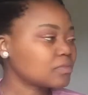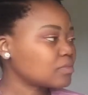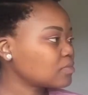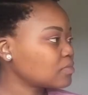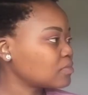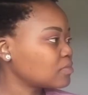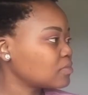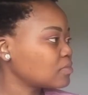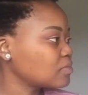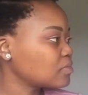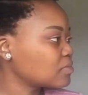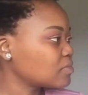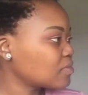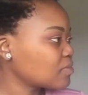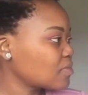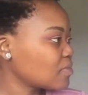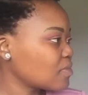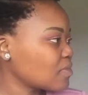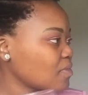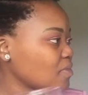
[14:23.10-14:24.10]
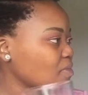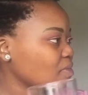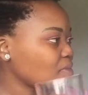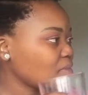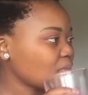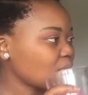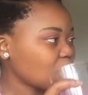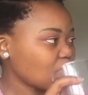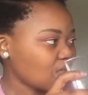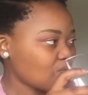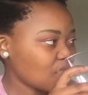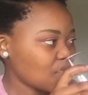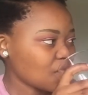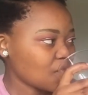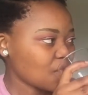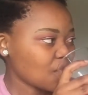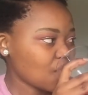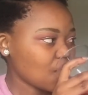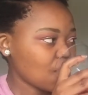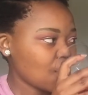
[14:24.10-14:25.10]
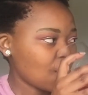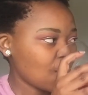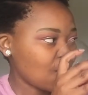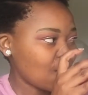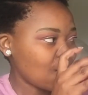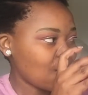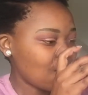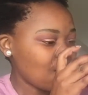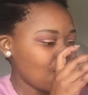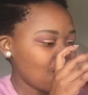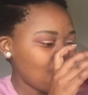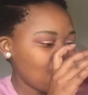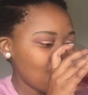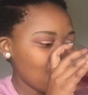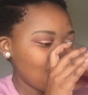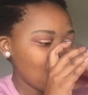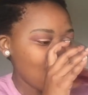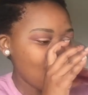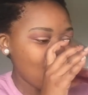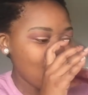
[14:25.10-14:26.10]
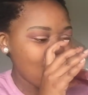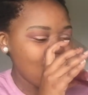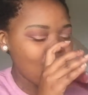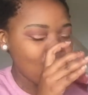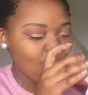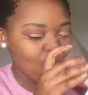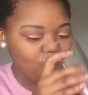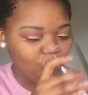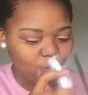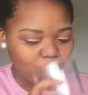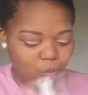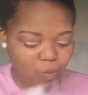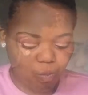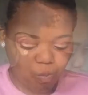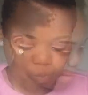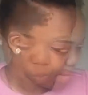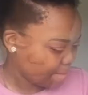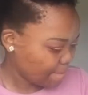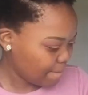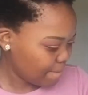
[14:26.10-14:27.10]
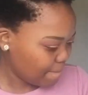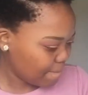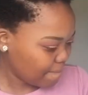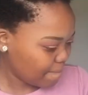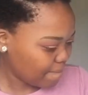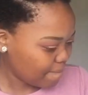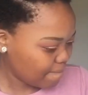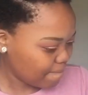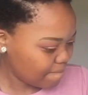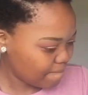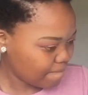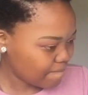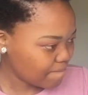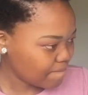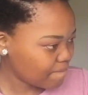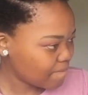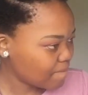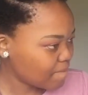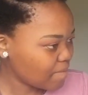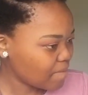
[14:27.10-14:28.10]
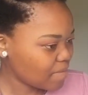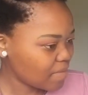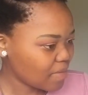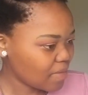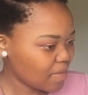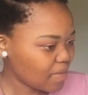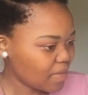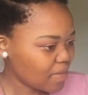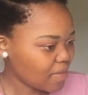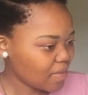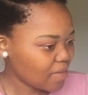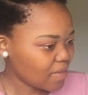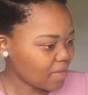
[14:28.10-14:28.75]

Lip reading: The person shown says nothing.